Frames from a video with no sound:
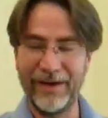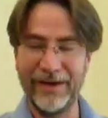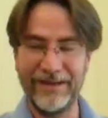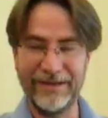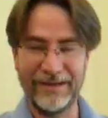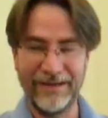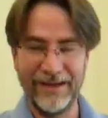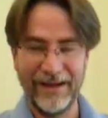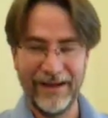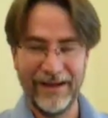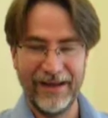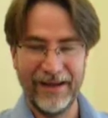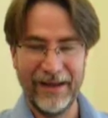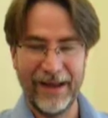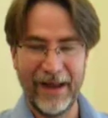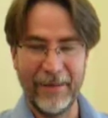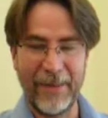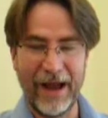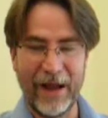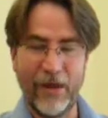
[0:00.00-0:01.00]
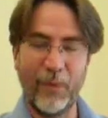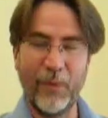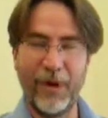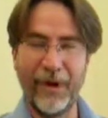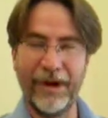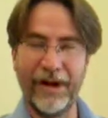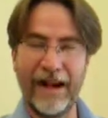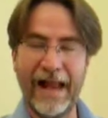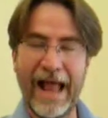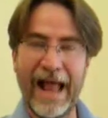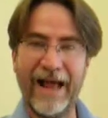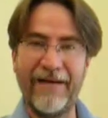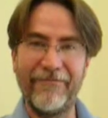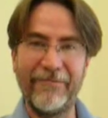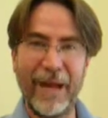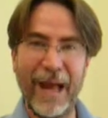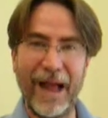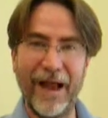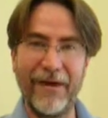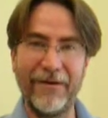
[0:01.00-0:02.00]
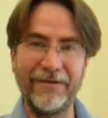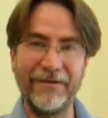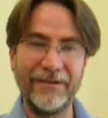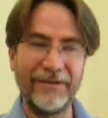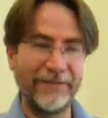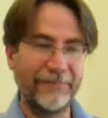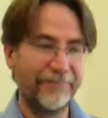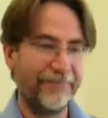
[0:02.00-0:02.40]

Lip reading: It's about 1.5 pounds.